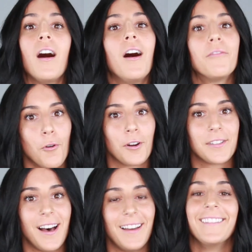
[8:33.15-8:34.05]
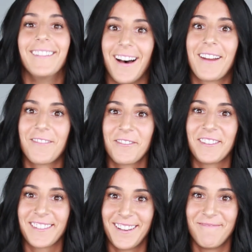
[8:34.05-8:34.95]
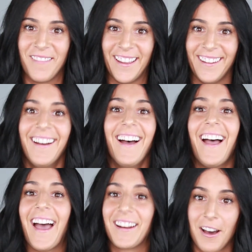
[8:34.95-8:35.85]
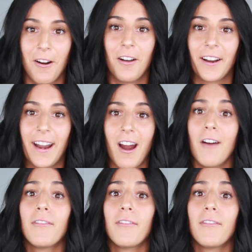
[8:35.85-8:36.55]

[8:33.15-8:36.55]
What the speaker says: Of course not. Not everyone is like me and cut all their hair off.